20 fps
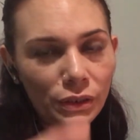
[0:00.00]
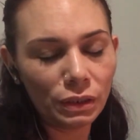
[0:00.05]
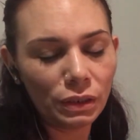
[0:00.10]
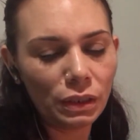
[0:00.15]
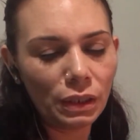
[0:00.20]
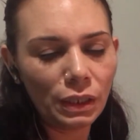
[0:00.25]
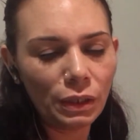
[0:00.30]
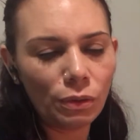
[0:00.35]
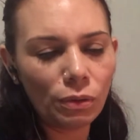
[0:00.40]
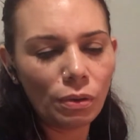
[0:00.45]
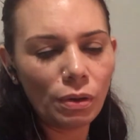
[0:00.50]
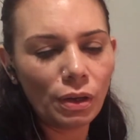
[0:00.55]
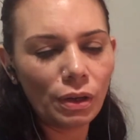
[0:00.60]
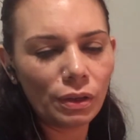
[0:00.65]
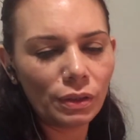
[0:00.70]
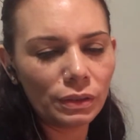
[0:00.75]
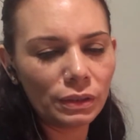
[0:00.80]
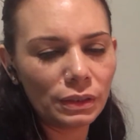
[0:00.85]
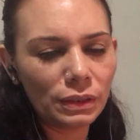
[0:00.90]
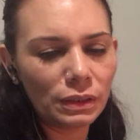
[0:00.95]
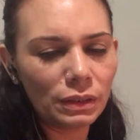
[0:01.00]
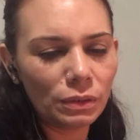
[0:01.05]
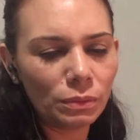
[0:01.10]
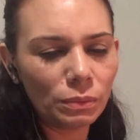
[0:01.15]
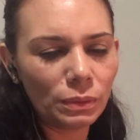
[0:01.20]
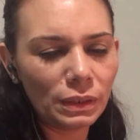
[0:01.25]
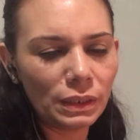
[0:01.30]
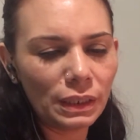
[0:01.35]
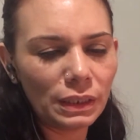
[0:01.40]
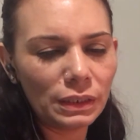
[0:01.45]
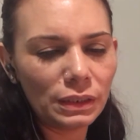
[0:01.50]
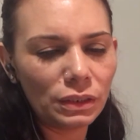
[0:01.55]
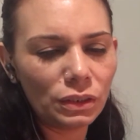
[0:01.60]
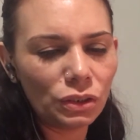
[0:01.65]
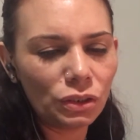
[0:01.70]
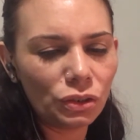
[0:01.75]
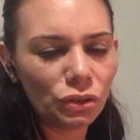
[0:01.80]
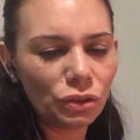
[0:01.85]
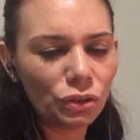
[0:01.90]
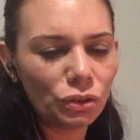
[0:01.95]
It's the Leo card. The one
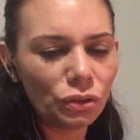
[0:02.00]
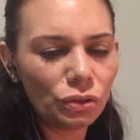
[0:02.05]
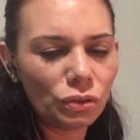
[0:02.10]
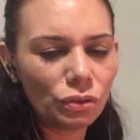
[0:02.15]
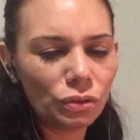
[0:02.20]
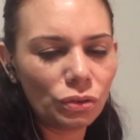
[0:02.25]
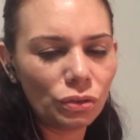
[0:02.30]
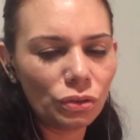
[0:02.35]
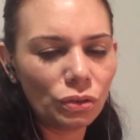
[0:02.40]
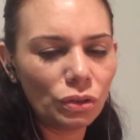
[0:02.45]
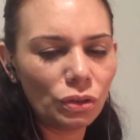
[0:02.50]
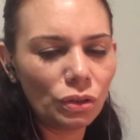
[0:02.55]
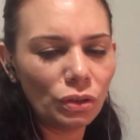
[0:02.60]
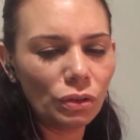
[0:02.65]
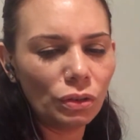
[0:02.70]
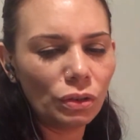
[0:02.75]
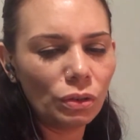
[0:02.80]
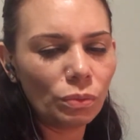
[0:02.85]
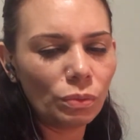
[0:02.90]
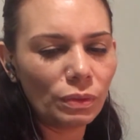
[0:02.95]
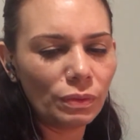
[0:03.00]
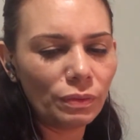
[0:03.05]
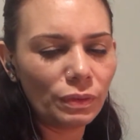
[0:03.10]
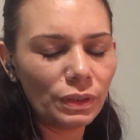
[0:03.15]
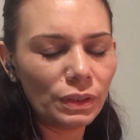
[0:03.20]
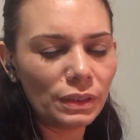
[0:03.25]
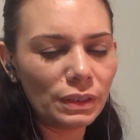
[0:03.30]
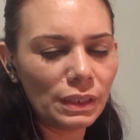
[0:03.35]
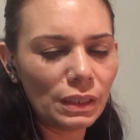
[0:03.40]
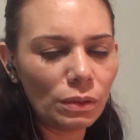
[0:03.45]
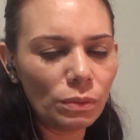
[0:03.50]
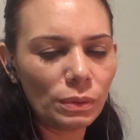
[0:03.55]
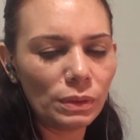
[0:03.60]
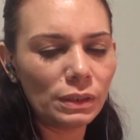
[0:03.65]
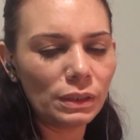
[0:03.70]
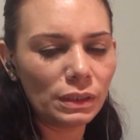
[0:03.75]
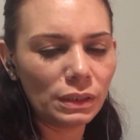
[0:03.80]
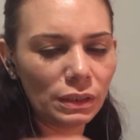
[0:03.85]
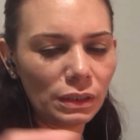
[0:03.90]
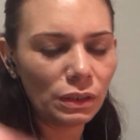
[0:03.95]
the one for the single
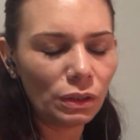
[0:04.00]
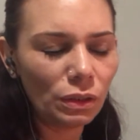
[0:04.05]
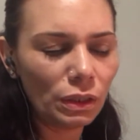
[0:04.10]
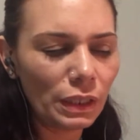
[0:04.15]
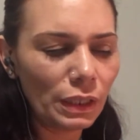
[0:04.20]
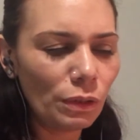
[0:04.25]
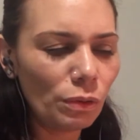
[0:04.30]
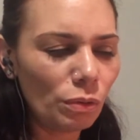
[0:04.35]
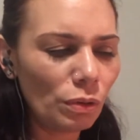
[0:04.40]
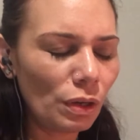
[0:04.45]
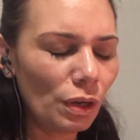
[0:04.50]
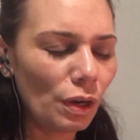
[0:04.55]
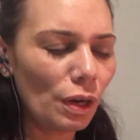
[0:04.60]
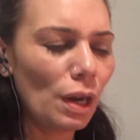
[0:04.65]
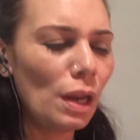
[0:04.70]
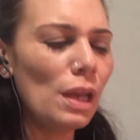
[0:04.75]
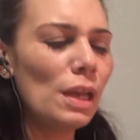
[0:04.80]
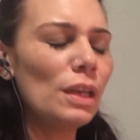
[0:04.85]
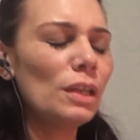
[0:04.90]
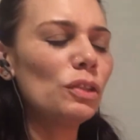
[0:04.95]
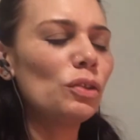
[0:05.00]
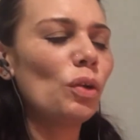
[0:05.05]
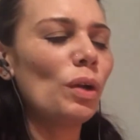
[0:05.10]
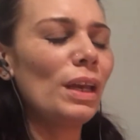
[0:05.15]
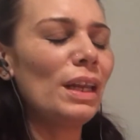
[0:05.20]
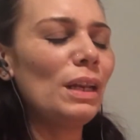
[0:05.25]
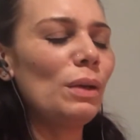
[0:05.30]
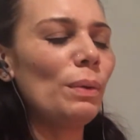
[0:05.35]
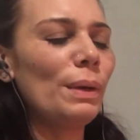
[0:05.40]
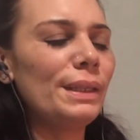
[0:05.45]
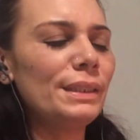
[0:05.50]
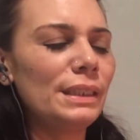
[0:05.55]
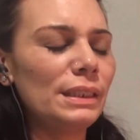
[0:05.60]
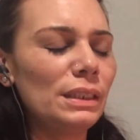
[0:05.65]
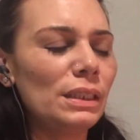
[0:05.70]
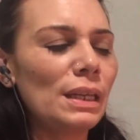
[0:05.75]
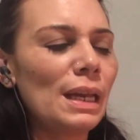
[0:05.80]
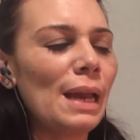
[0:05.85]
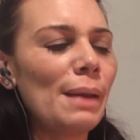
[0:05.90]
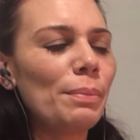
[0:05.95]
ones is your Leo card. So anyways,
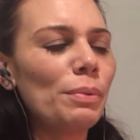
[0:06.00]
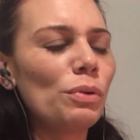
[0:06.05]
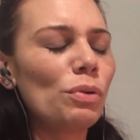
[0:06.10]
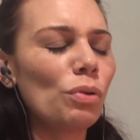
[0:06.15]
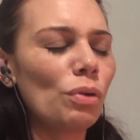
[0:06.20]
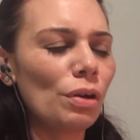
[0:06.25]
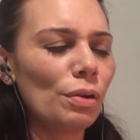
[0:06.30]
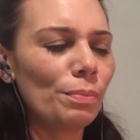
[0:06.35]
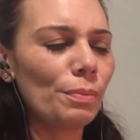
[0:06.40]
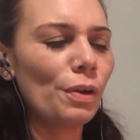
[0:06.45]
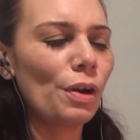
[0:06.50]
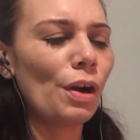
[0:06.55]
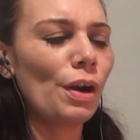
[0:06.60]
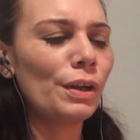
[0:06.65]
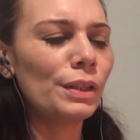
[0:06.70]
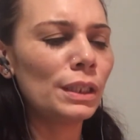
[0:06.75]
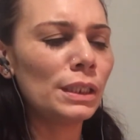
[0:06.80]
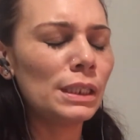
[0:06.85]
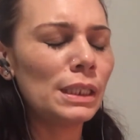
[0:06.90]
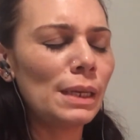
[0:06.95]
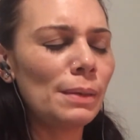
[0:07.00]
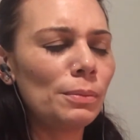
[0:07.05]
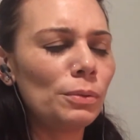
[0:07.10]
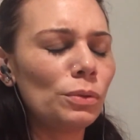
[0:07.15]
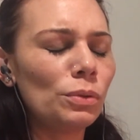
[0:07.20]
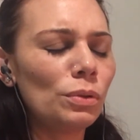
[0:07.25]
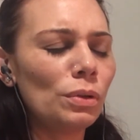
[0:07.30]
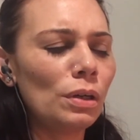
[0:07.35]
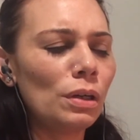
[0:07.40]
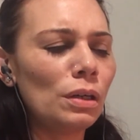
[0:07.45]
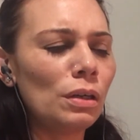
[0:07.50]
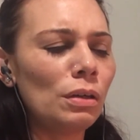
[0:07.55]
it's a Capricorn card, the devil.